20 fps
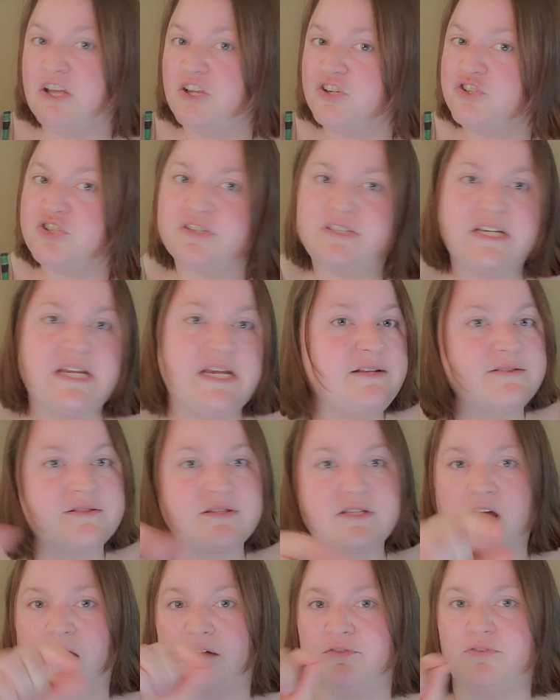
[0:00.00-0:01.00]
just eating
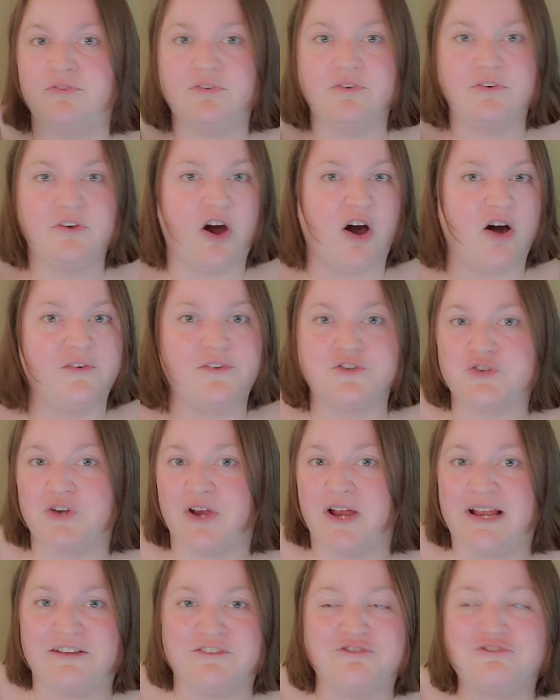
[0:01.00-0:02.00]
stuff off of
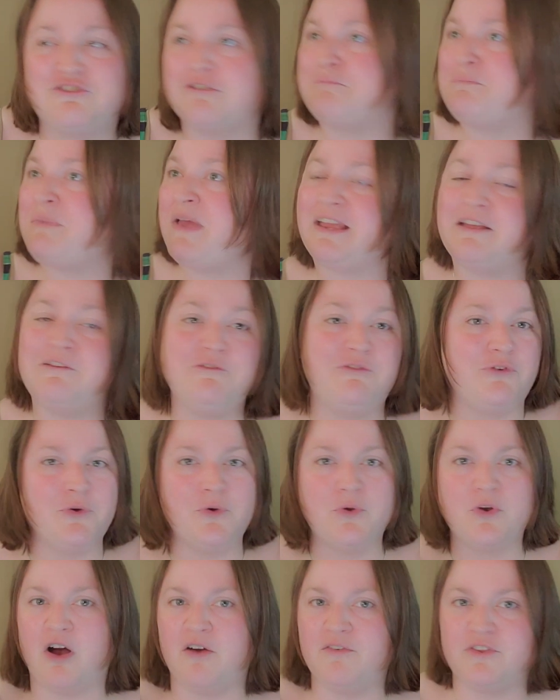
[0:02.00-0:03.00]
trays, just picking
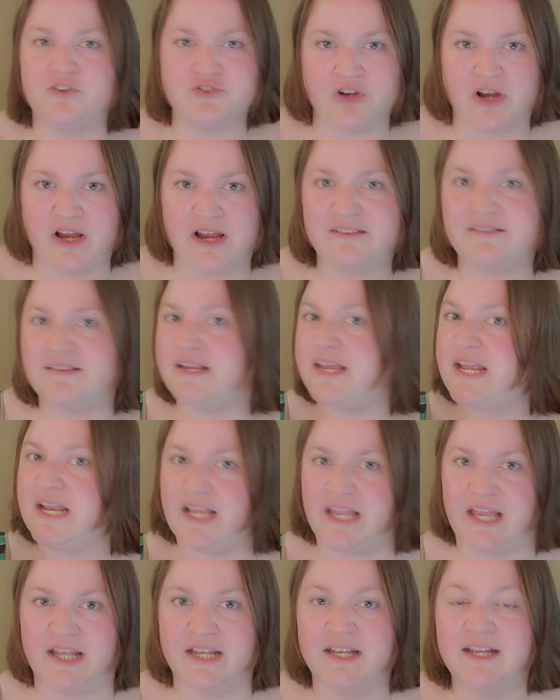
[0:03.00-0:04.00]
food off the trays and eating it.